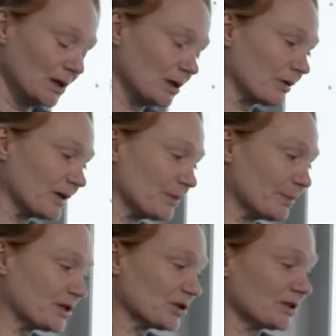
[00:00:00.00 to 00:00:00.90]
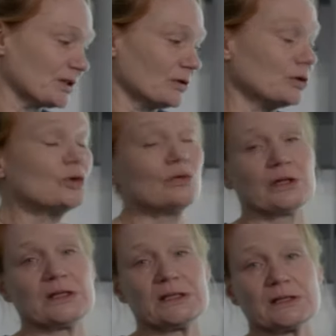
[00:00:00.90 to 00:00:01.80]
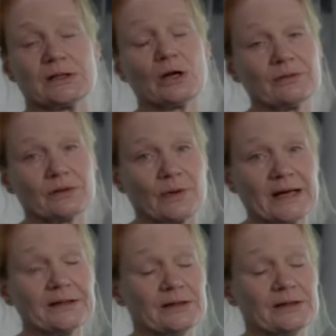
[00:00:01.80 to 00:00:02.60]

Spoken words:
measures in a new and novel way,